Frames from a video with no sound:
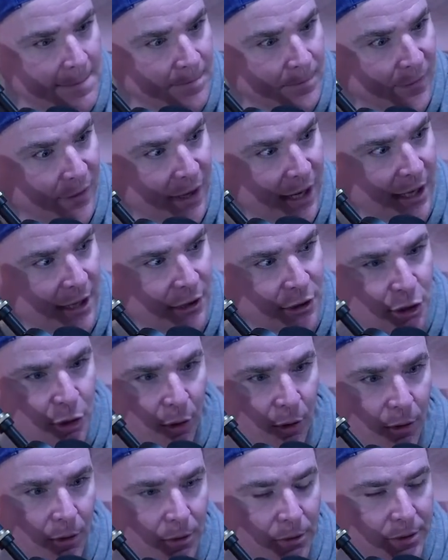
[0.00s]
they
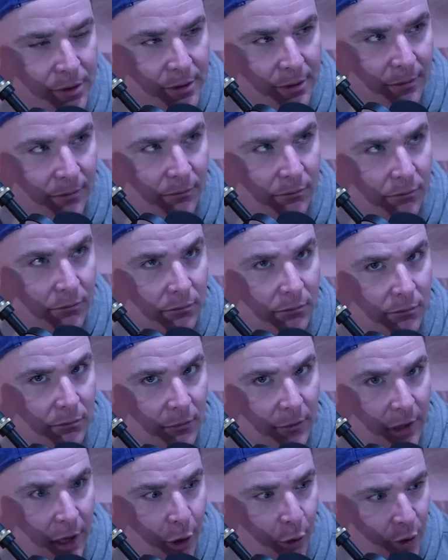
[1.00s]
controlled
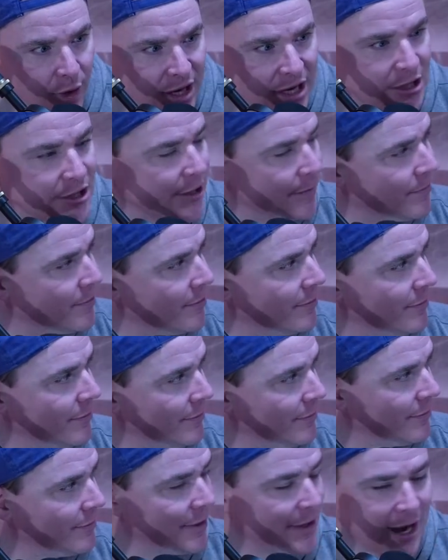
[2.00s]
Lower Egypt,
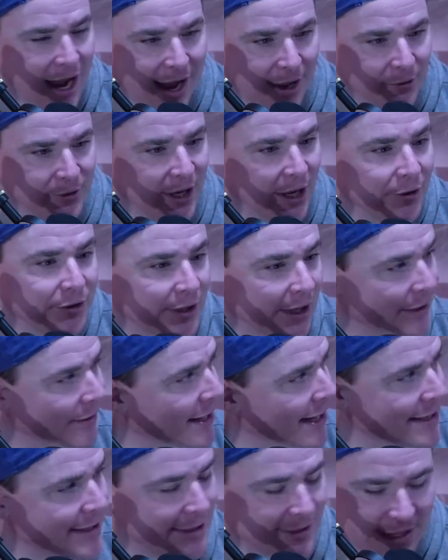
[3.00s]
the Nile Delta.
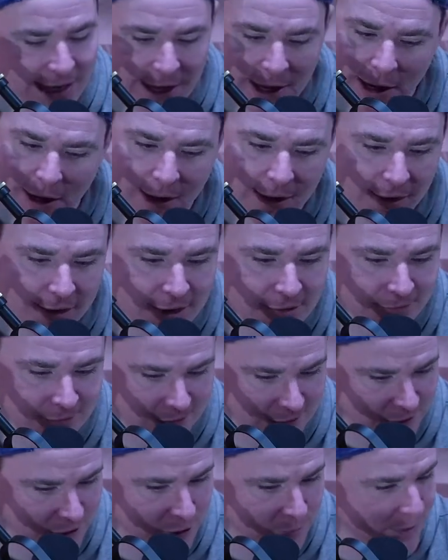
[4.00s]
They did. They conquered it for
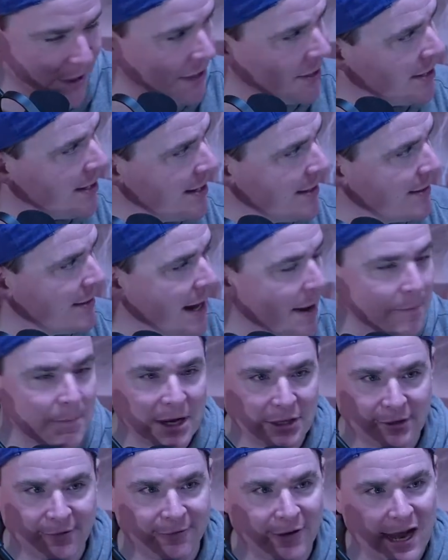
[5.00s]
a little bit. I'm
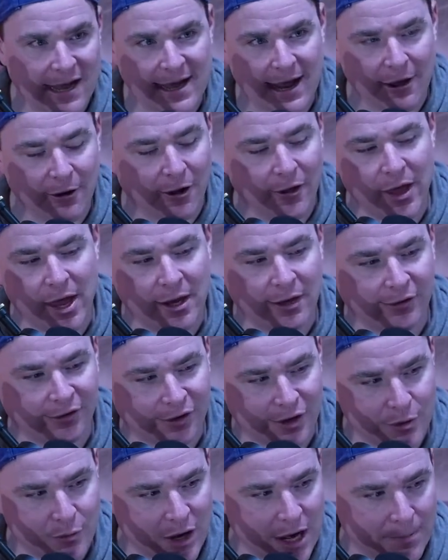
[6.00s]
about to find out all that
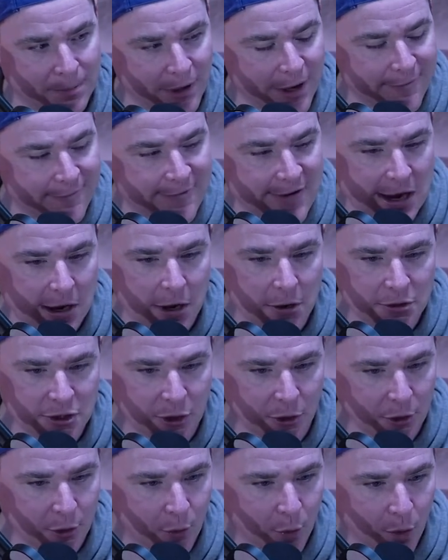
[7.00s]
history when I play Pharaoh
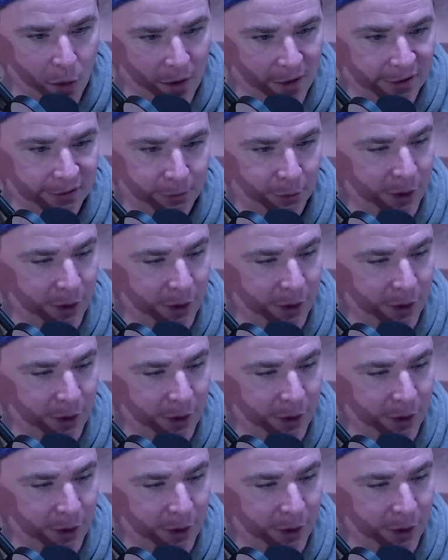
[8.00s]
Total War this